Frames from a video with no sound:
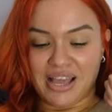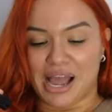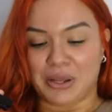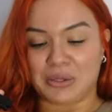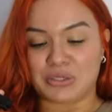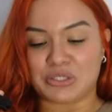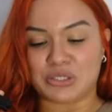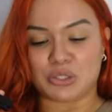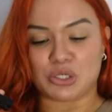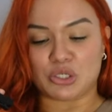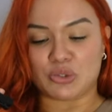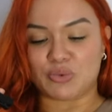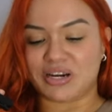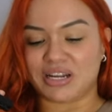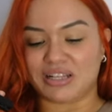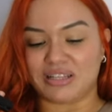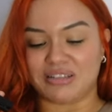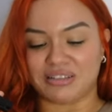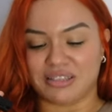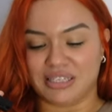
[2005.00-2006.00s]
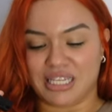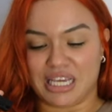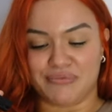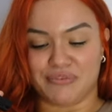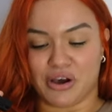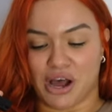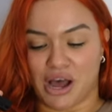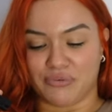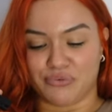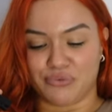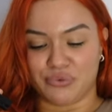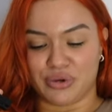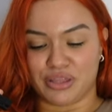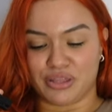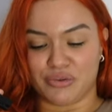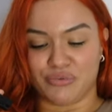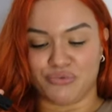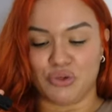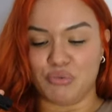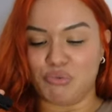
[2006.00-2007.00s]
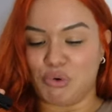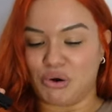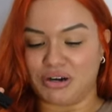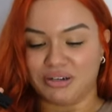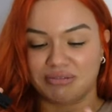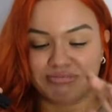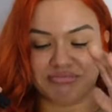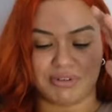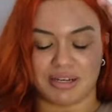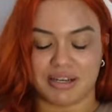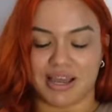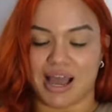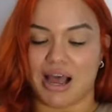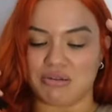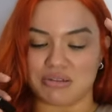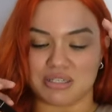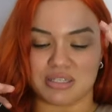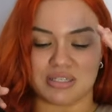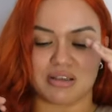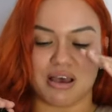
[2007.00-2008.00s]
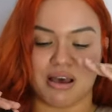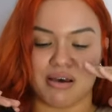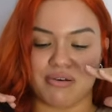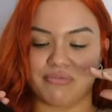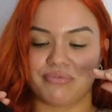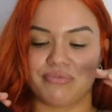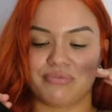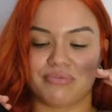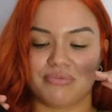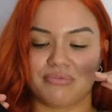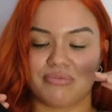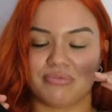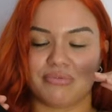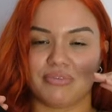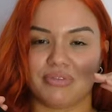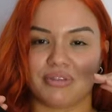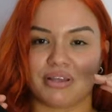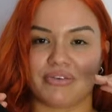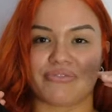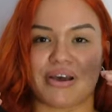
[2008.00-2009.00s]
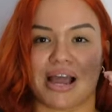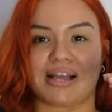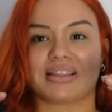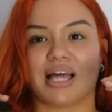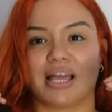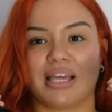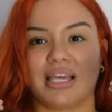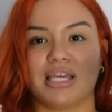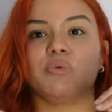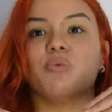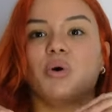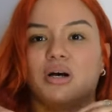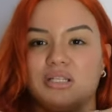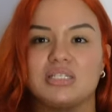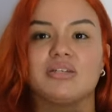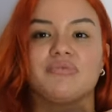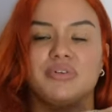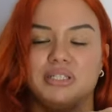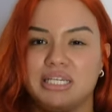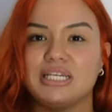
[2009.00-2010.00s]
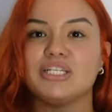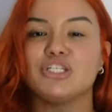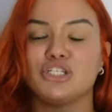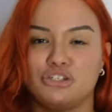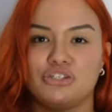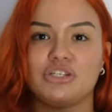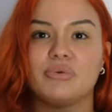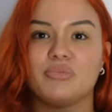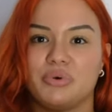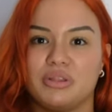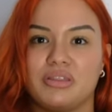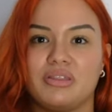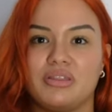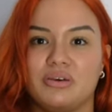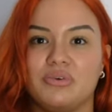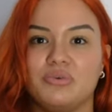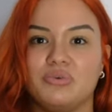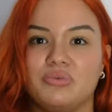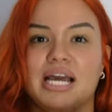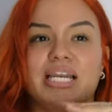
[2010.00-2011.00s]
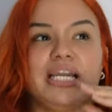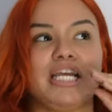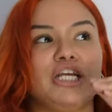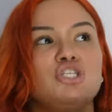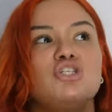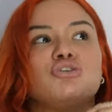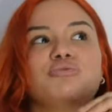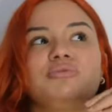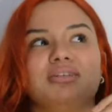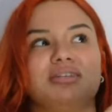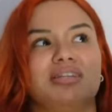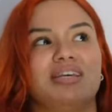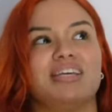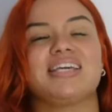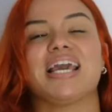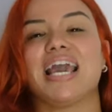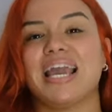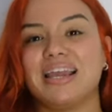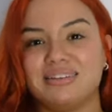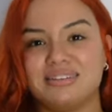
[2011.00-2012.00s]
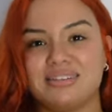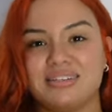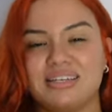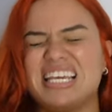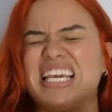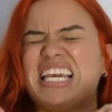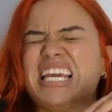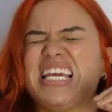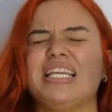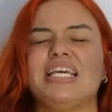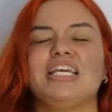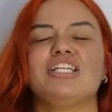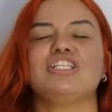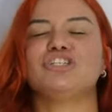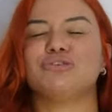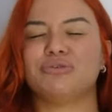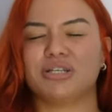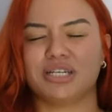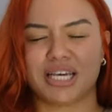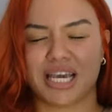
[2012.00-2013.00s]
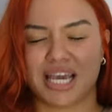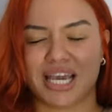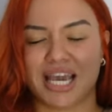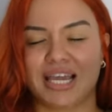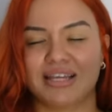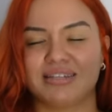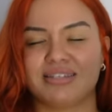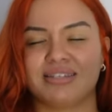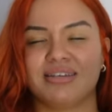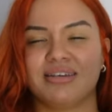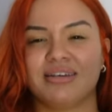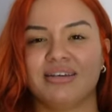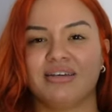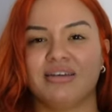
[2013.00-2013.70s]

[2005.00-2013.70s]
I also just want to leave off with a few more accounts of the fact that he wants a relationship with you. I need you to negate, he needs you to negate